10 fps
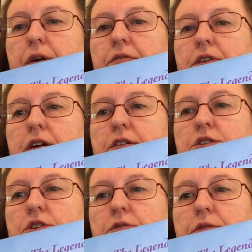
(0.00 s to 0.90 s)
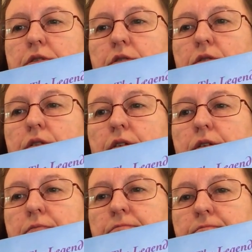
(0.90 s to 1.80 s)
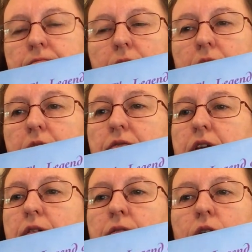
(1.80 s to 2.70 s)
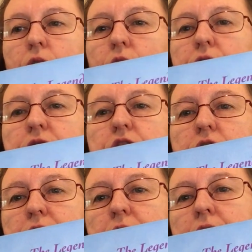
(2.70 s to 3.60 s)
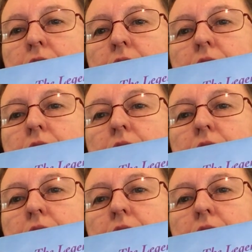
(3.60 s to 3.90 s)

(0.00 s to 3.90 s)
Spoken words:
of young children or even older children.